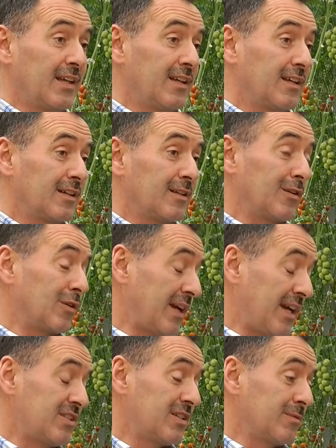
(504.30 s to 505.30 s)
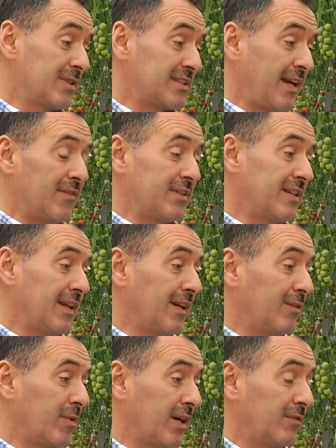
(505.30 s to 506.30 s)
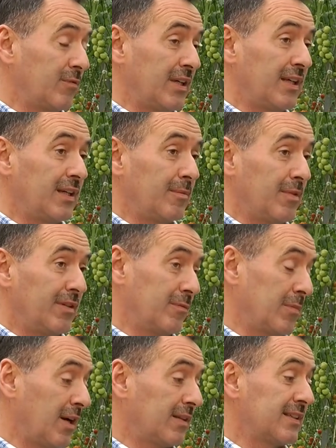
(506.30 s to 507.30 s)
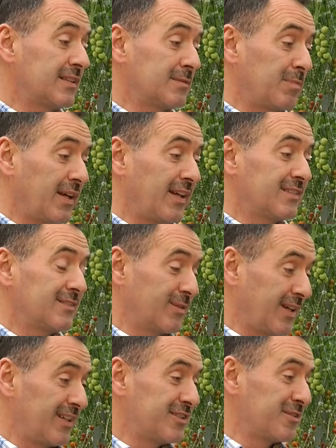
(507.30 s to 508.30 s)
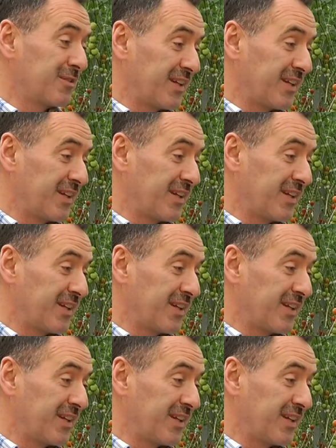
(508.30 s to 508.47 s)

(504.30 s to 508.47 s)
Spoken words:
location was everything when we bought this place, location.